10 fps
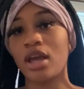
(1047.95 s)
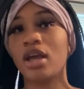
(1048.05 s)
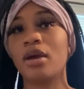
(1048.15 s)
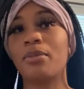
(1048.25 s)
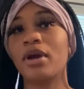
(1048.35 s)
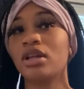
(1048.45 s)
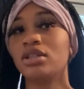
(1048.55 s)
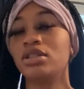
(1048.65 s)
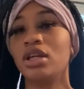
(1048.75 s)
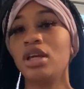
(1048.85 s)
And
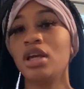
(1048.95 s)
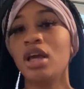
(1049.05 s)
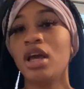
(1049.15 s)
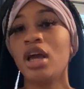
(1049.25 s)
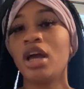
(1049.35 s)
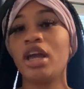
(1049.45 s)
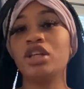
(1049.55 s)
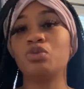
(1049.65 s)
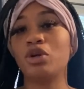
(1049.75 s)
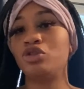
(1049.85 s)
pregnancy
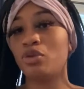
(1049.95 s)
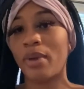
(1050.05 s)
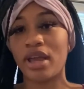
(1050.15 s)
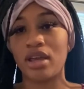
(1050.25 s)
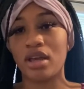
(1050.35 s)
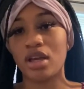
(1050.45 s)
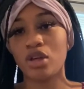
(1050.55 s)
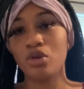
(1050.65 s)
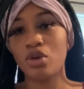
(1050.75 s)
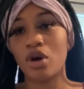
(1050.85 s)
is what you make it.
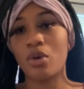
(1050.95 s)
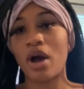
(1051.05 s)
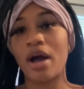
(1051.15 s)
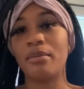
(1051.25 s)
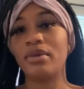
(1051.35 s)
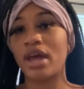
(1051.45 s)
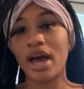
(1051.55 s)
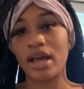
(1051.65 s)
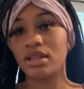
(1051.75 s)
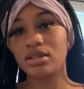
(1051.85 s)
I'm
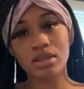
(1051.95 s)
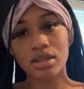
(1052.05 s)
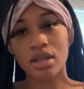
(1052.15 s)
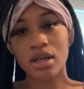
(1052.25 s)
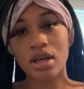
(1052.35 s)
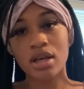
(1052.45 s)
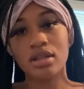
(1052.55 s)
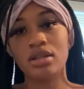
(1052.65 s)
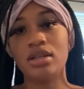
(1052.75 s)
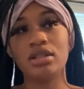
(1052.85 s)
not
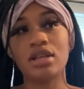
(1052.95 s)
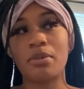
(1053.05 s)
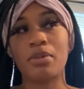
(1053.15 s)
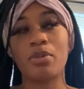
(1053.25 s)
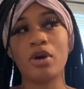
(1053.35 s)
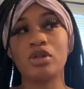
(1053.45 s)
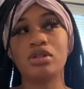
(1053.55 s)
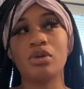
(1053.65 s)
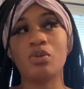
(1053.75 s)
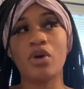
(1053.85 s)
the type of
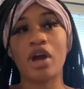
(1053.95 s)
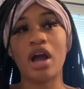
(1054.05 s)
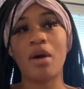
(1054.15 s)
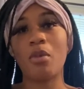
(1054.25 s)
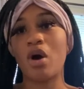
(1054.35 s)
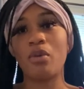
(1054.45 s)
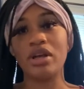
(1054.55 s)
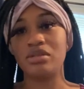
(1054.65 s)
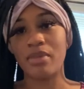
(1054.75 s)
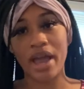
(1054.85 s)
person where I'm
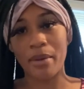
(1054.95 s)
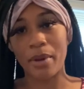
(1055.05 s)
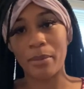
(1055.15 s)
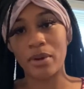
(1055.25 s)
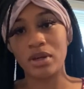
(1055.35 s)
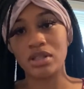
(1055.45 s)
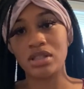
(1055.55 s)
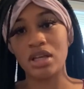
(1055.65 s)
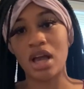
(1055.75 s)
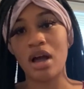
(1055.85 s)
always mad in my
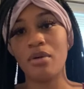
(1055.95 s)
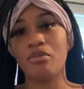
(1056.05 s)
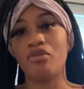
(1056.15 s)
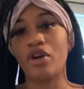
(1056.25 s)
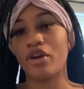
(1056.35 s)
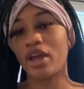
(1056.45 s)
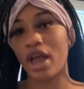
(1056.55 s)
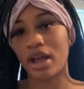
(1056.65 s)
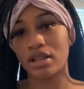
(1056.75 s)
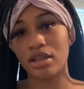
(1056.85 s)
pregnancy. I'm very
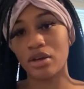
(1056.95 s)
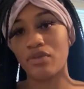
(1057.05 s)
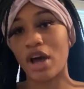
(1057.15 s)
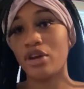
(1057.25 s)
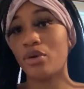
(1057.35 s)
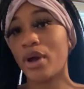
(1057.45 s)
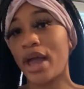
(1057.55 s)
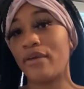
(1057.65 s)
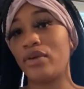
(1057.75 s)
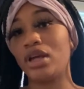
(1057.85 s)
active. I don't
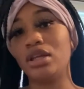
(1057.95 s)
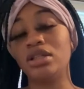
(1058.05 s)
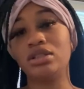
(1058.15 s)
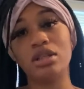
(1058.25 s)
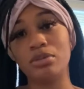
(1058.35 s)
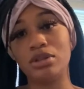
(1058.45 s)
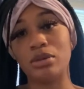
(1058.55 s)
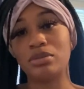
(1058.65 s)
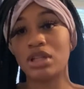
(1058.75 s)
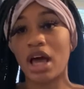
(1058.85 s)
have any symptoms.